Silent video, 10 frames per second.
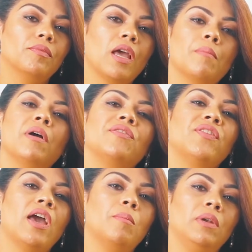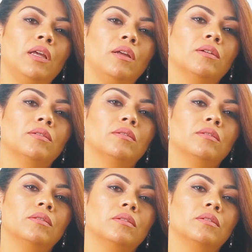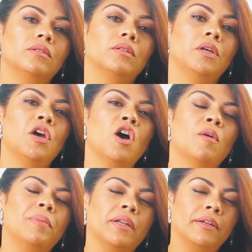and my family, but